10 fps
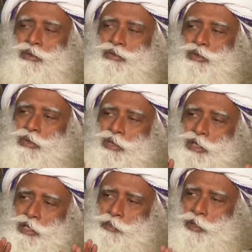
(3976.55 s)
So
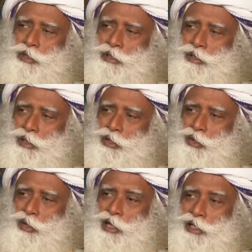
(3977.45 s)
keeping
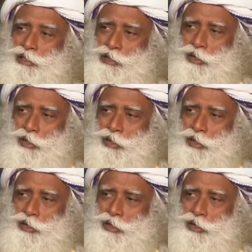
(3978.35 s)
your legs